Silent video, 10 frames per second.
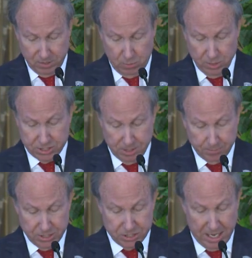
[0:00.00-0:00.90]
We're
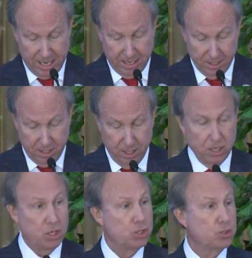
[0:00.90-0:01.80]
simply saying,
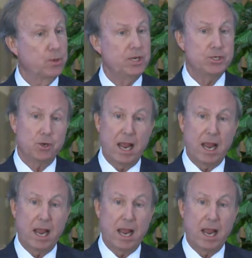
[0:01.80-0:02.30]
treat your